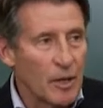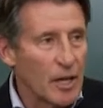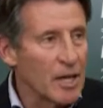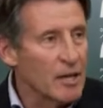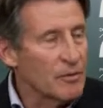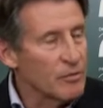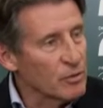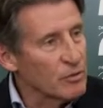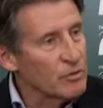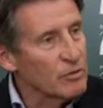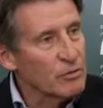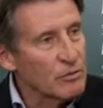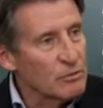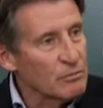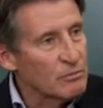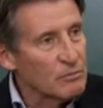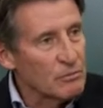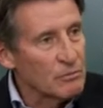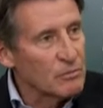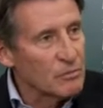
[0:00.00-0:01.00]

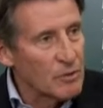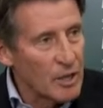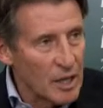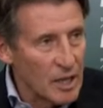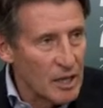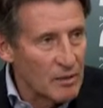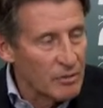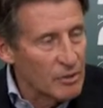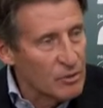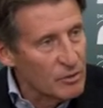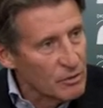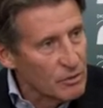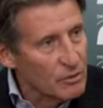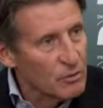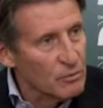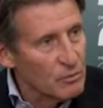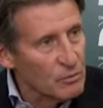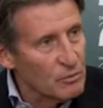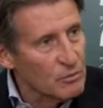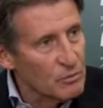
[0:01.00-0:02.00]
even
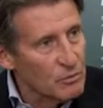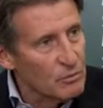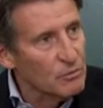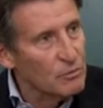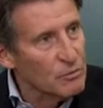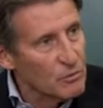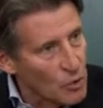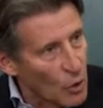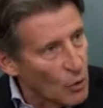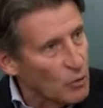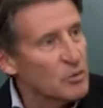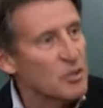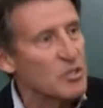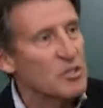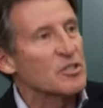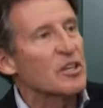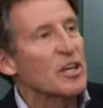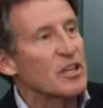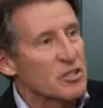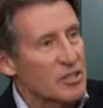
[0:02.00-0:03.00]
not
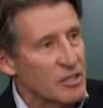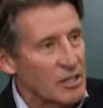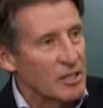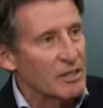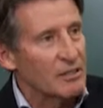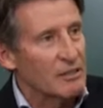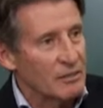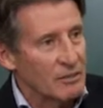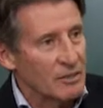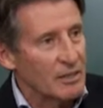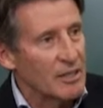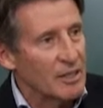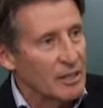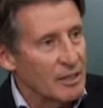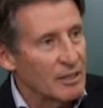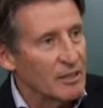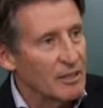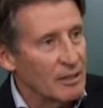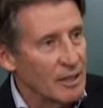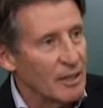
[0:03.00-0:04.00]
discussing the
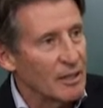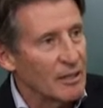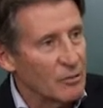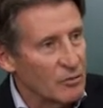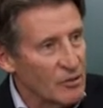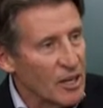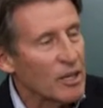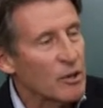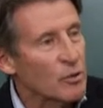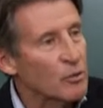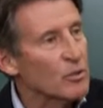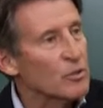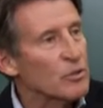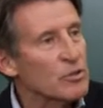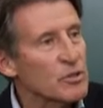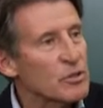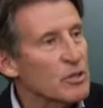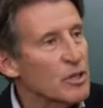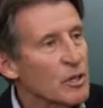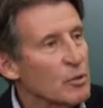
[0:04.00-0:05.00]

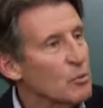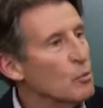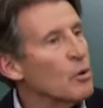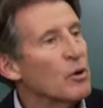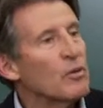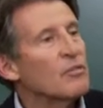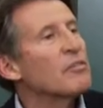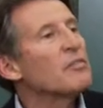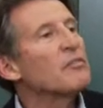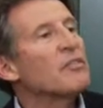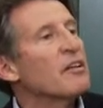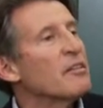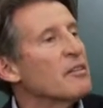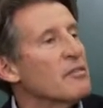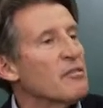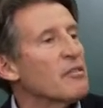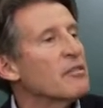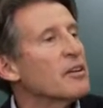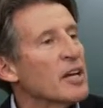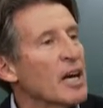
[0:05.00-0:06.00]
records, were of a very,
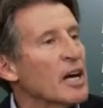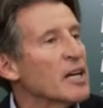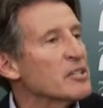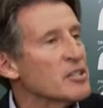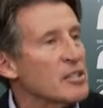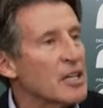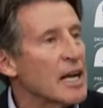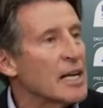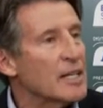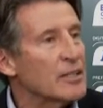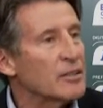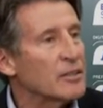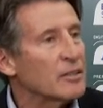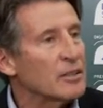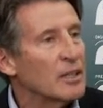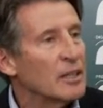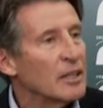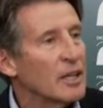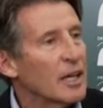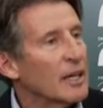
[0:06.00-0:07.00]
very high standard.
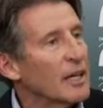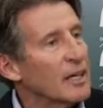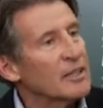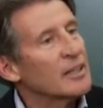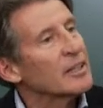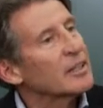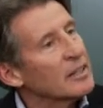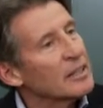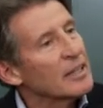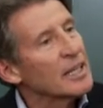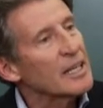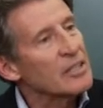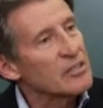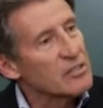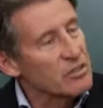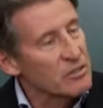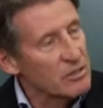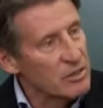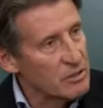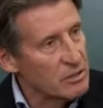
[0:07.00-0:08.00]
And I think the
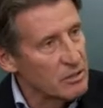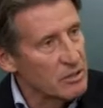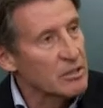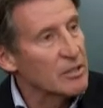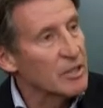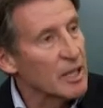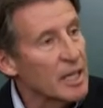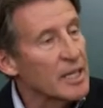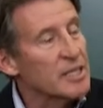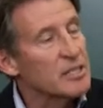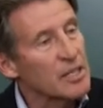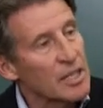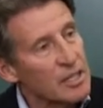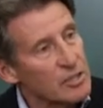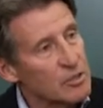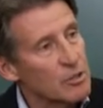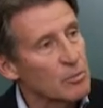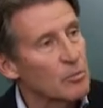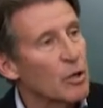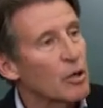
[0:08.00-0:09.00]
next tonight
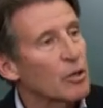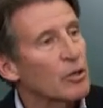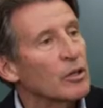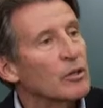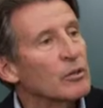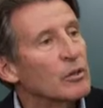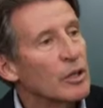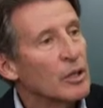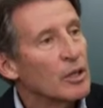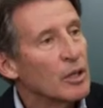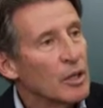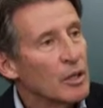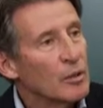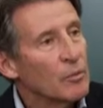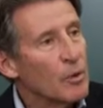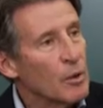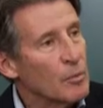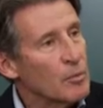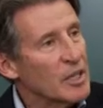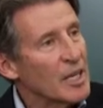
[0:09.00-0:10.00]
and tomorrow,
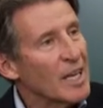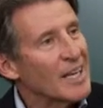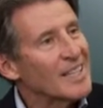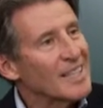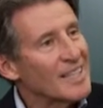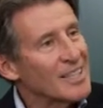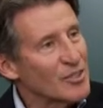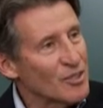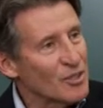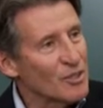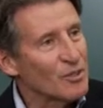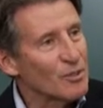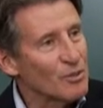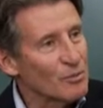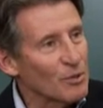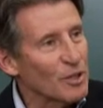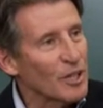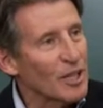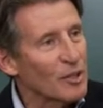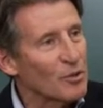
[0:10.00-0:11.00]
when we get into
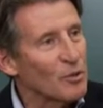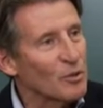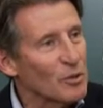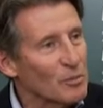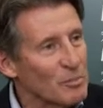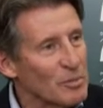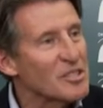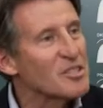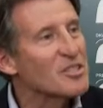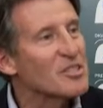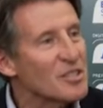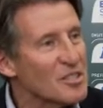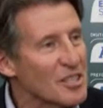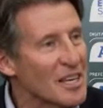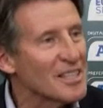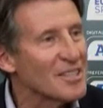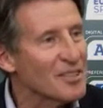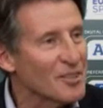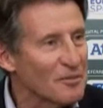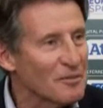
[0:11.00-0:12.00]
what I call the business
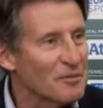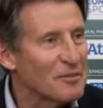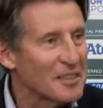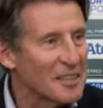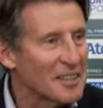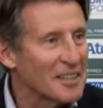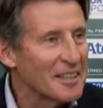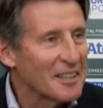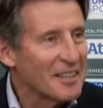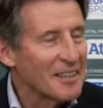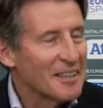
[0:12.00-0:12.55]
end of the